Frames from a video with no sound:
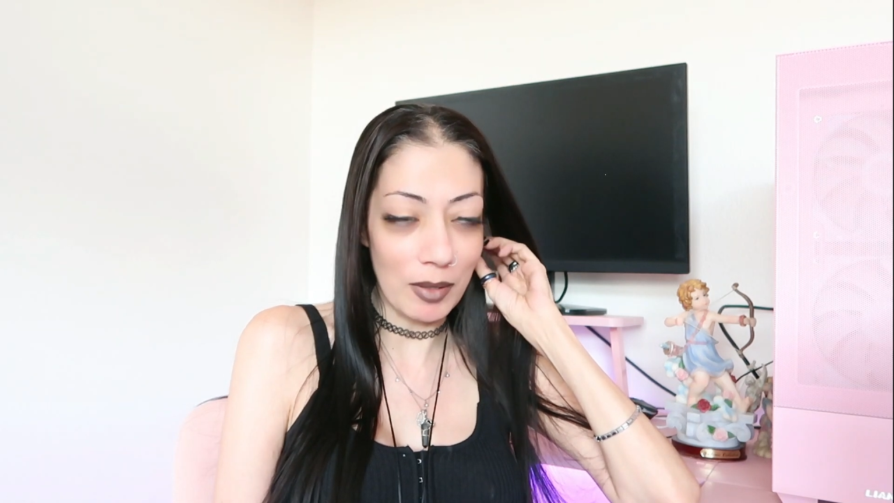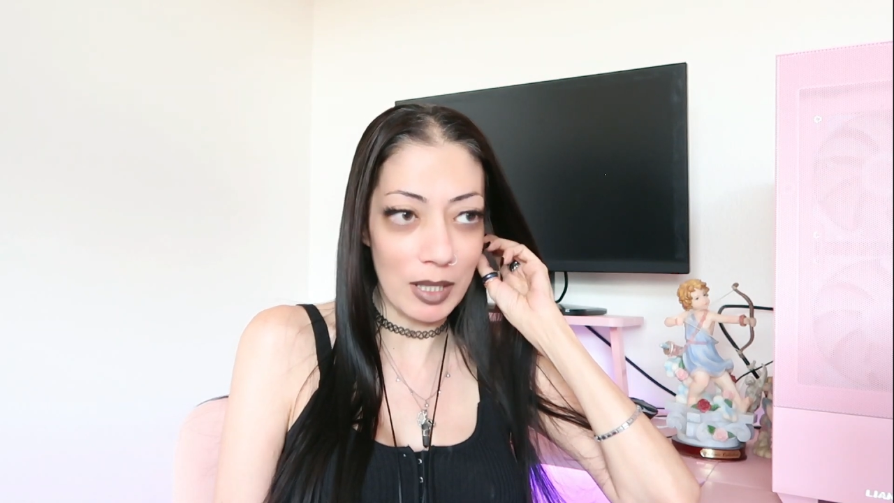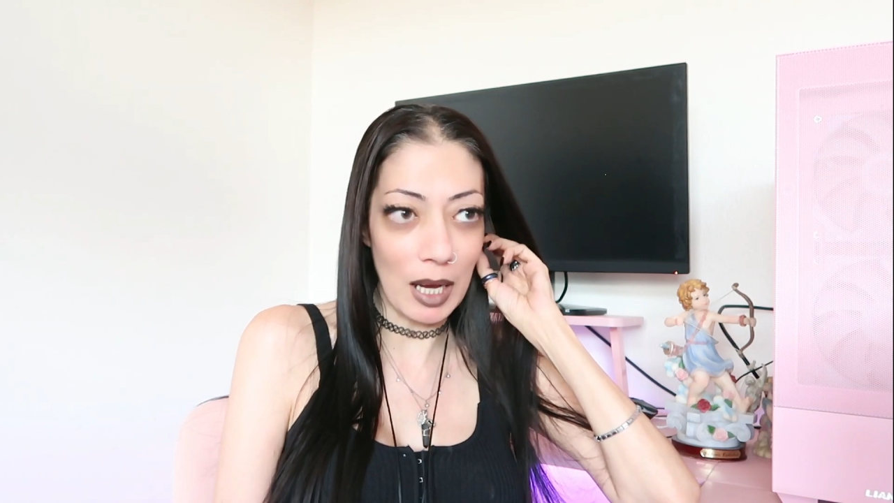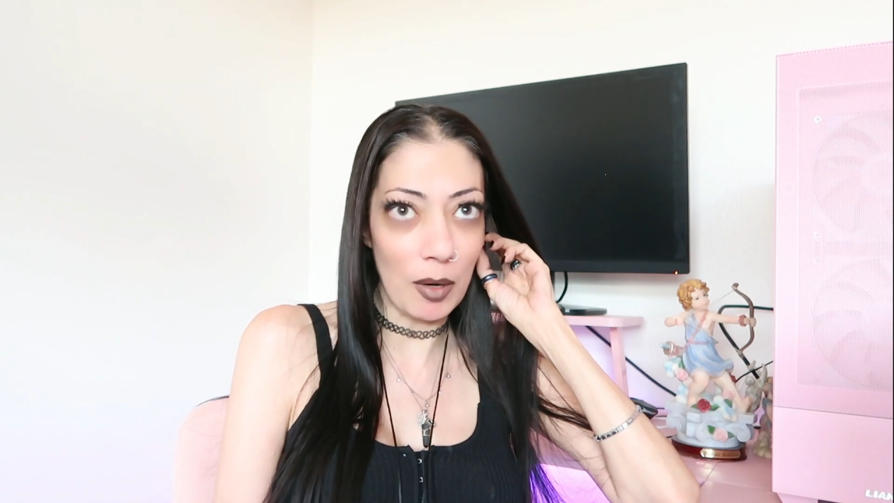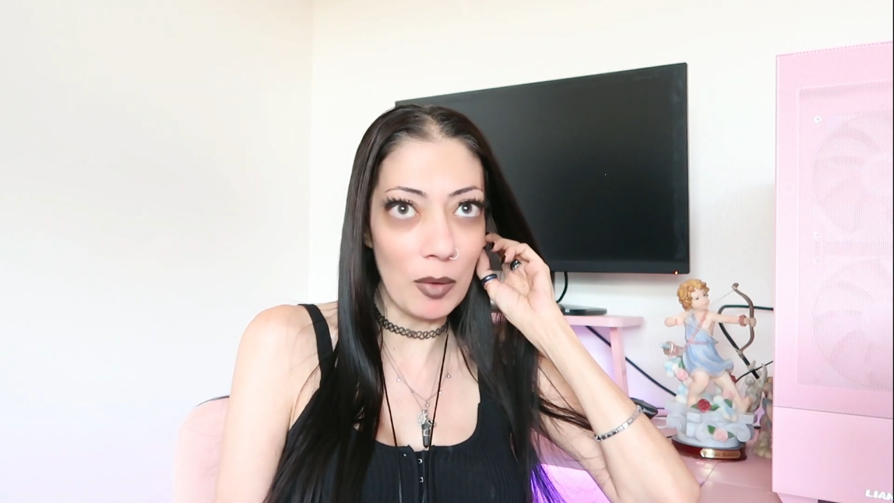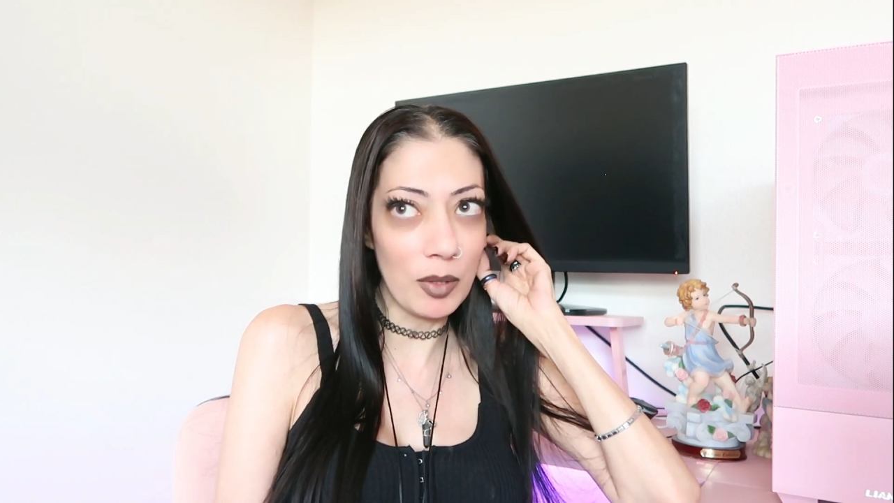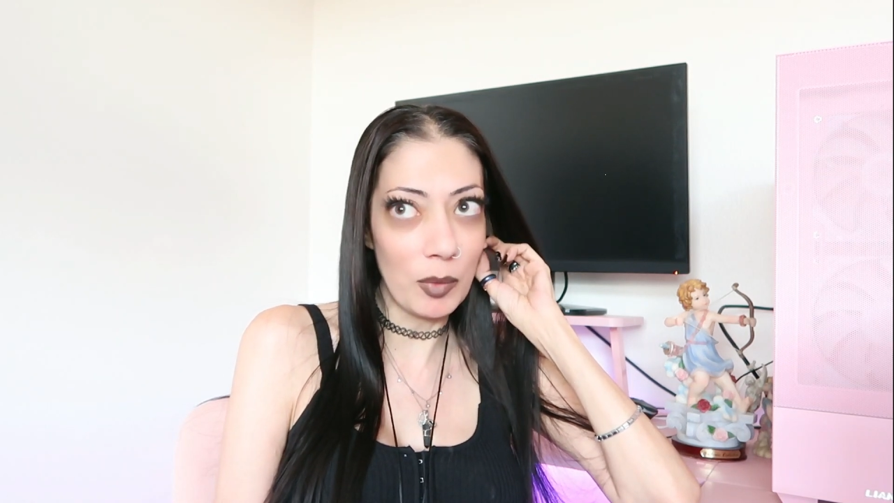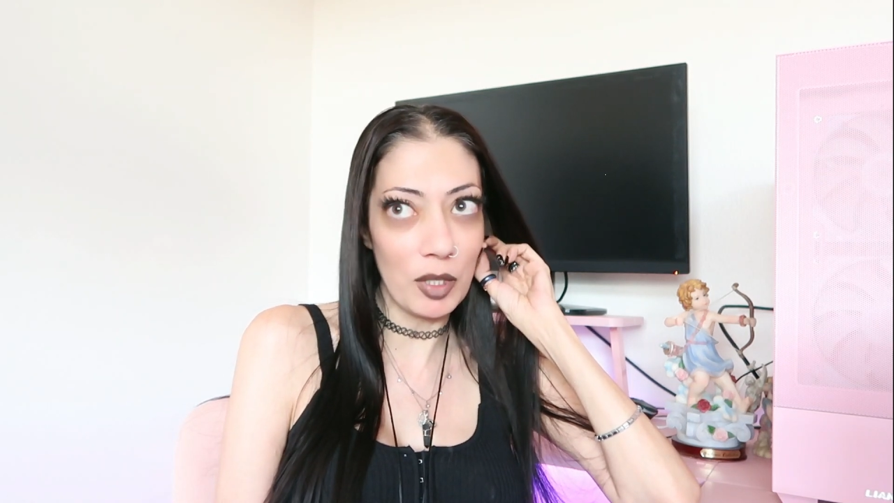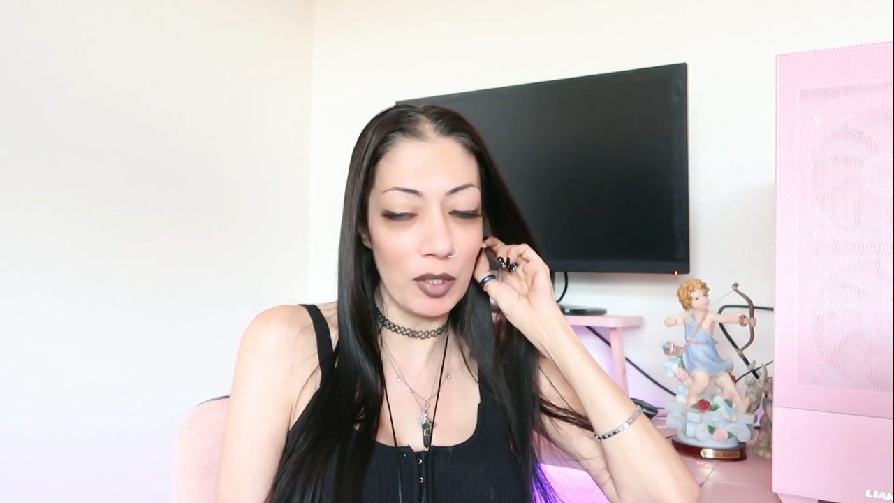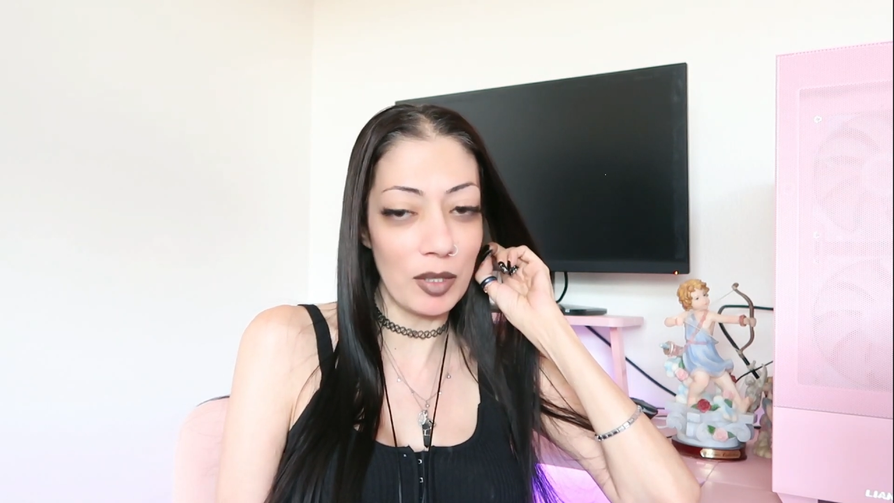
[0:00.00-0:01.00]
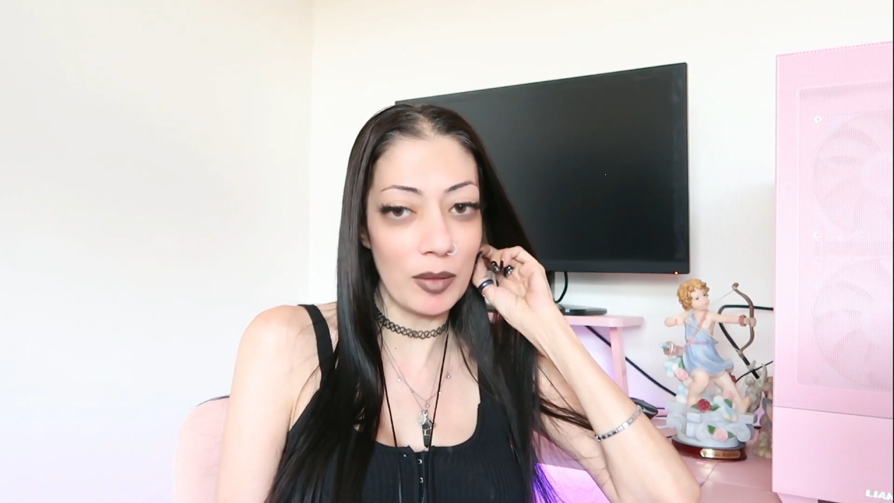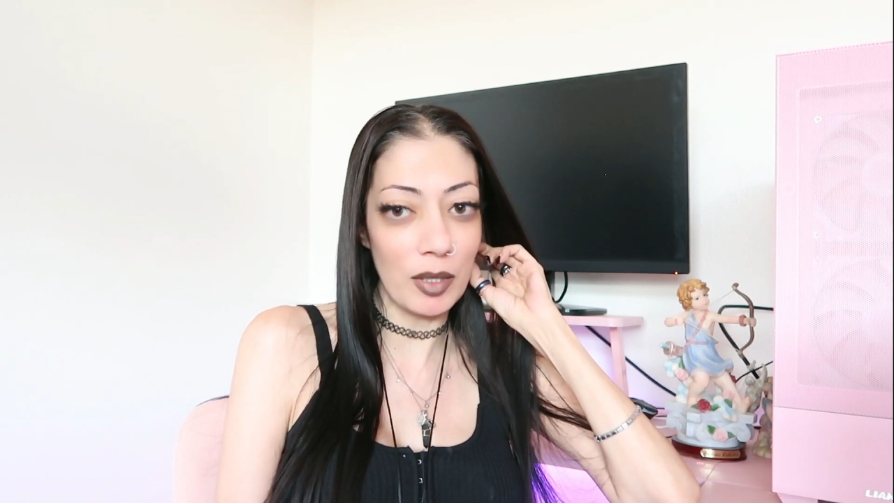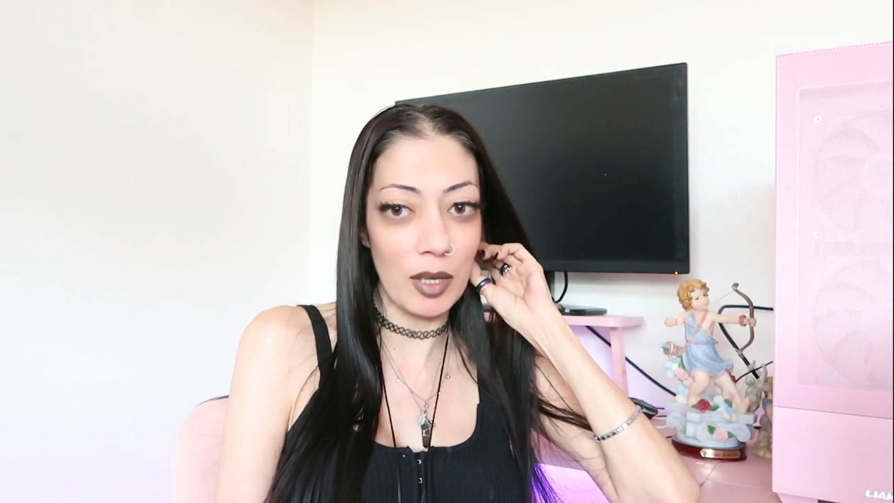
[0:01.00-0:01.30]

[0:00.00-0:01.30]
He's like, oh, right, we just right.